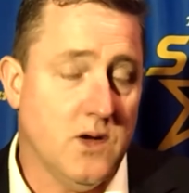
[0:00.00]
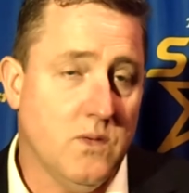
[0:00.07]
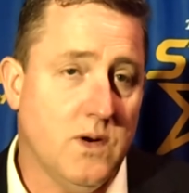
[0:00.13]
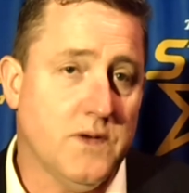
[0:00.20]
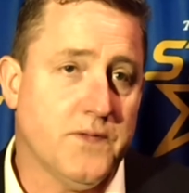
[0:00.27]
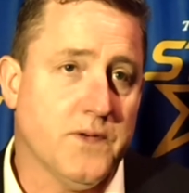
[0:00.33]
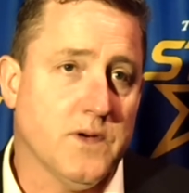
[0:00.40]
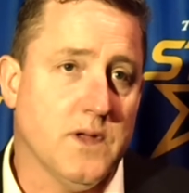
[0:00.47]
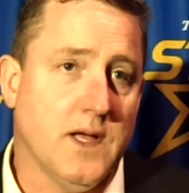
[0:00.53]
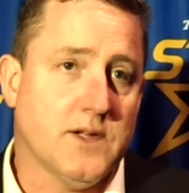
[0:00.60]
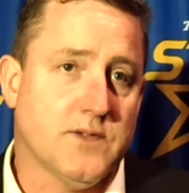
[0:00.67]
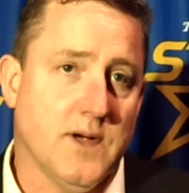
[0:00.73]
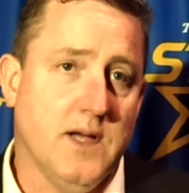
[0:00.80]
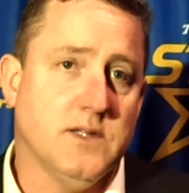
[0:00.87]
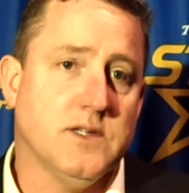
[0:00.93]
You know what? For
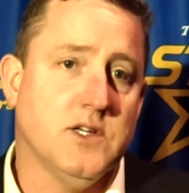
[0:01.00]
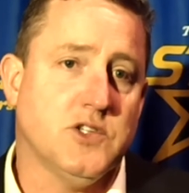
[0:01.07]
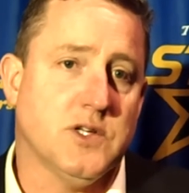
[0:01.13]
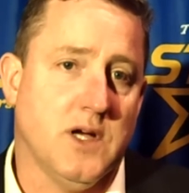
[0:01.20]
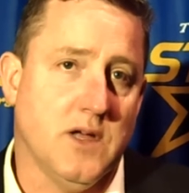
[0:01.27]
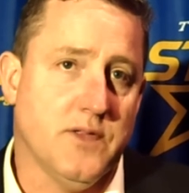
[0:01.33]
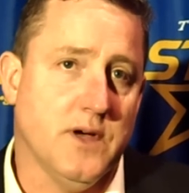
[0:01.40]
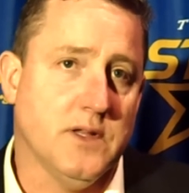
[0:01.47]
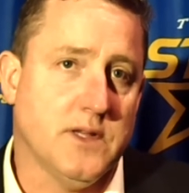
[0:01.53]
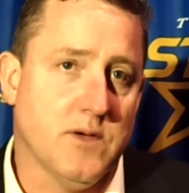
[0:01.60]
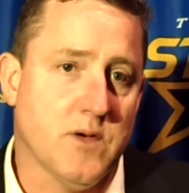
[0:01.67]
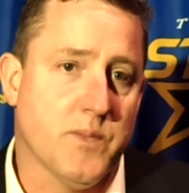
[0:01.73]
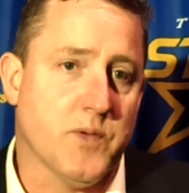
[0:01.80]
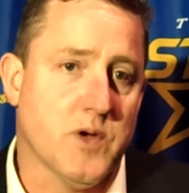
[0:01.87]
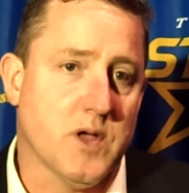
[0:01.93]
that transition, I thought
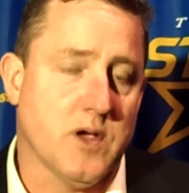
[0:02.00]
they were